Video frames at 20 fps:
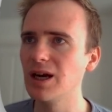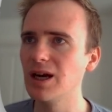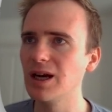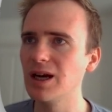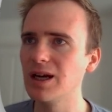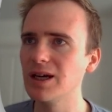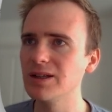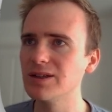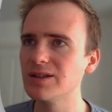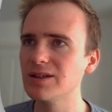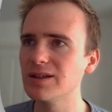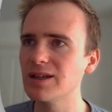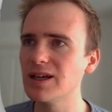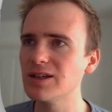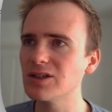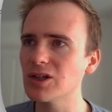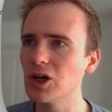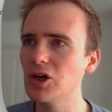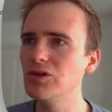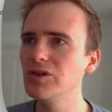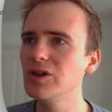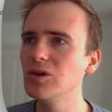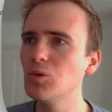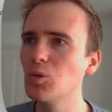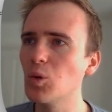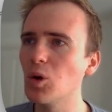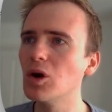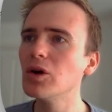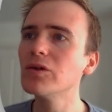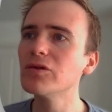And there's only
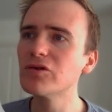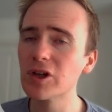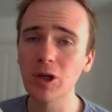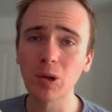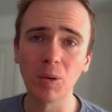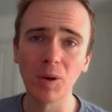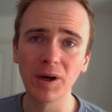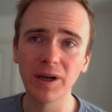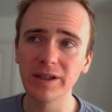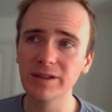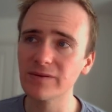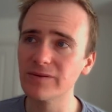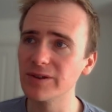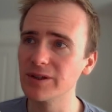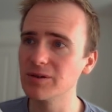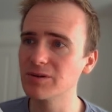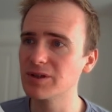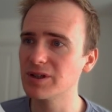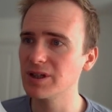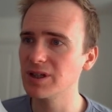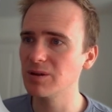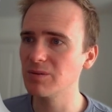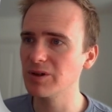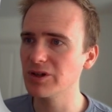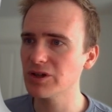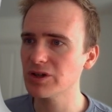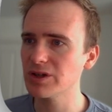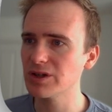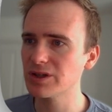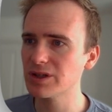one required field here,
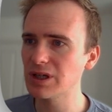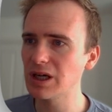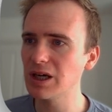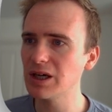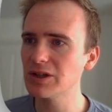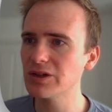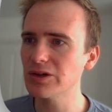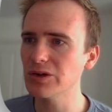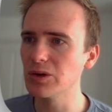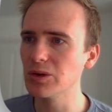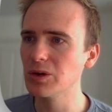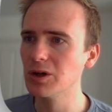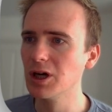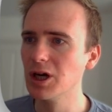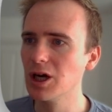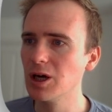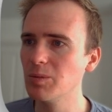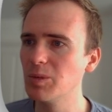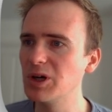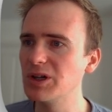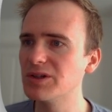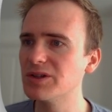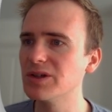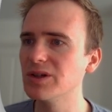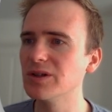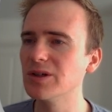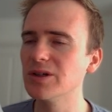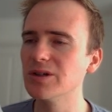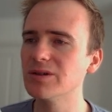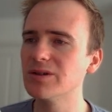which is title. But
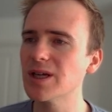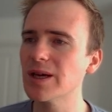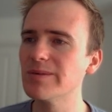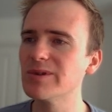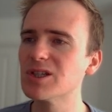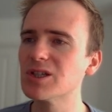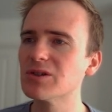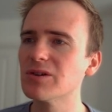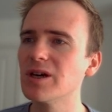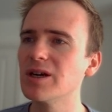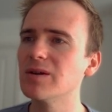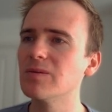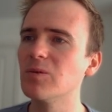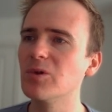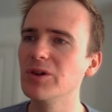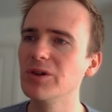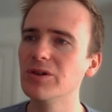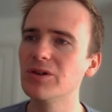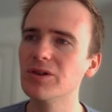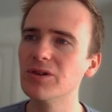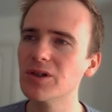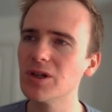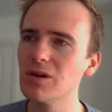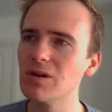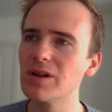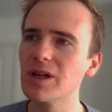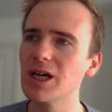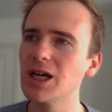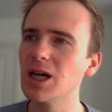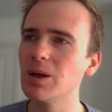to demonstrate what you can do
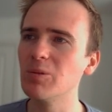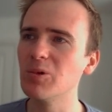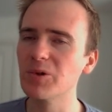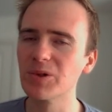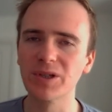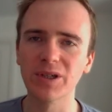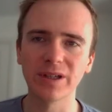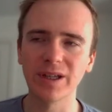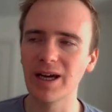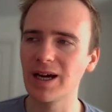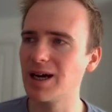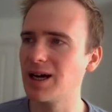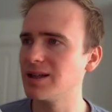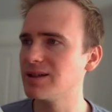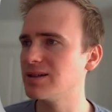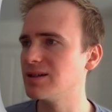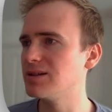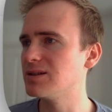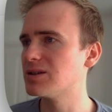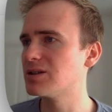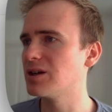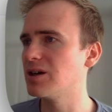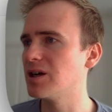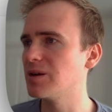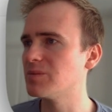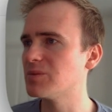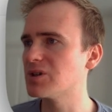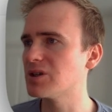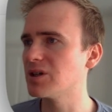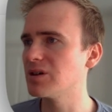with it, I'm also going to add in
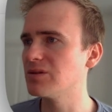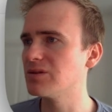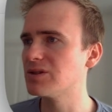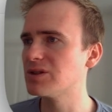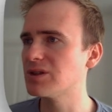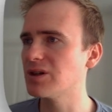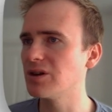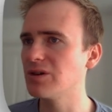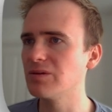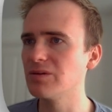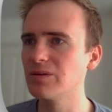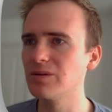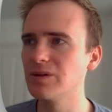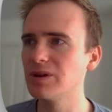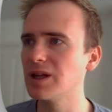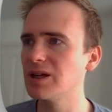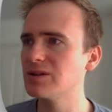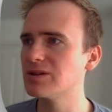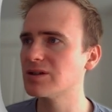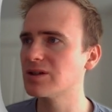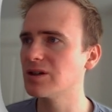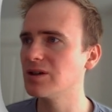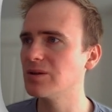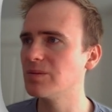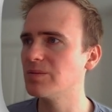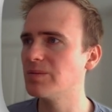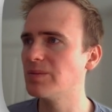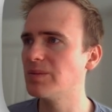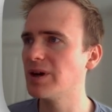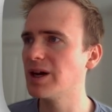time zone. So let's
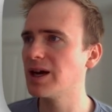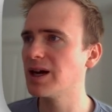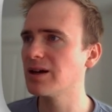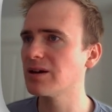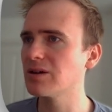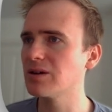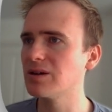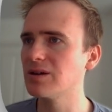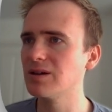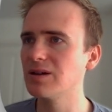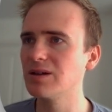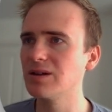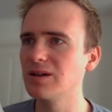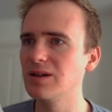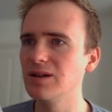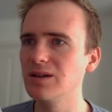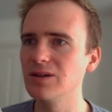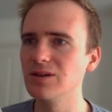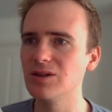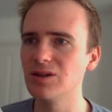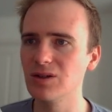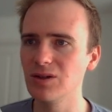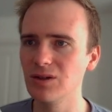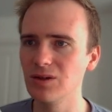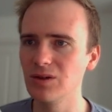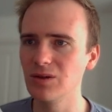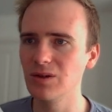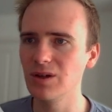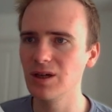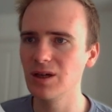go back
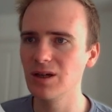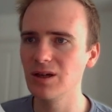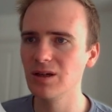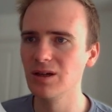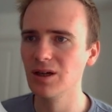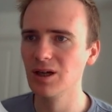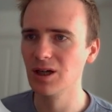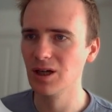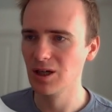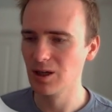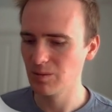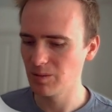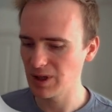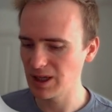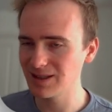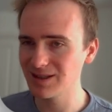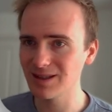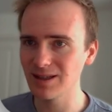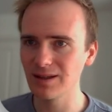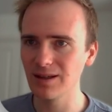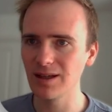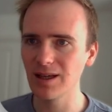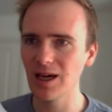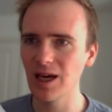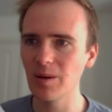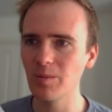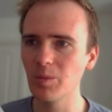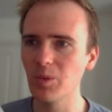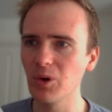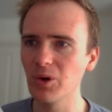into here, paste in the
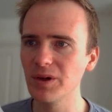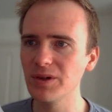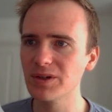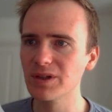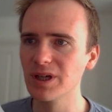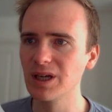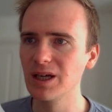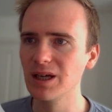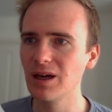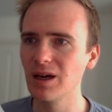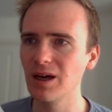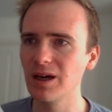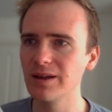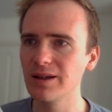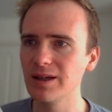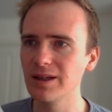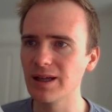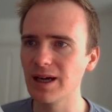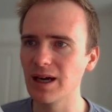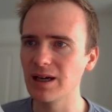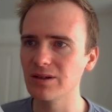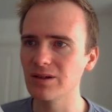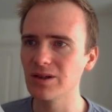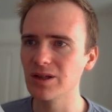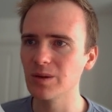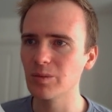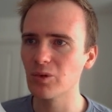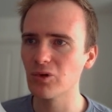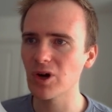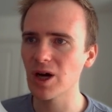endpoint, and then add
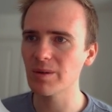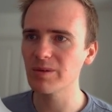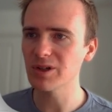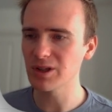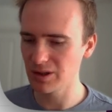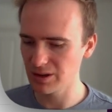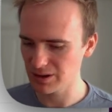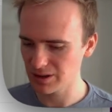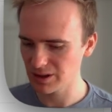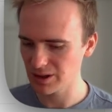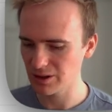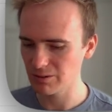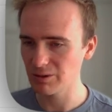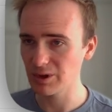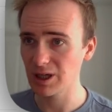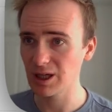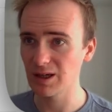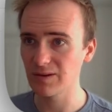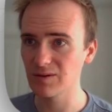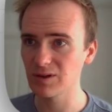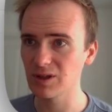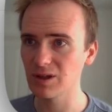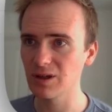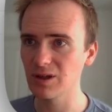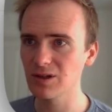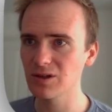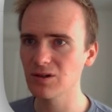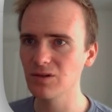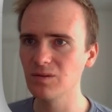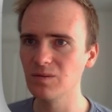in the parameters. So we have
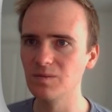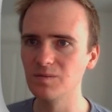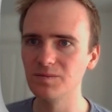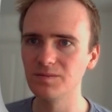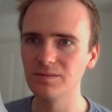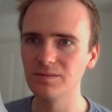title